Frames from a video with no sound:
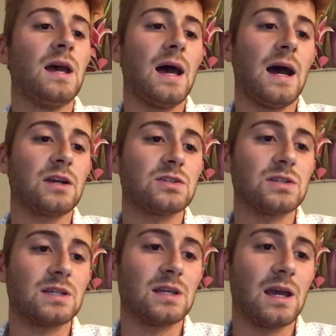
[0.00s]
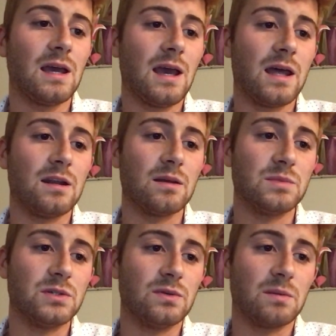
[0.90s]
actually ended up
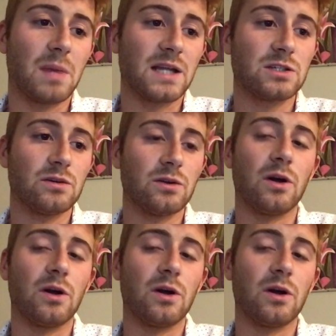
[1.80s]
doing bacterial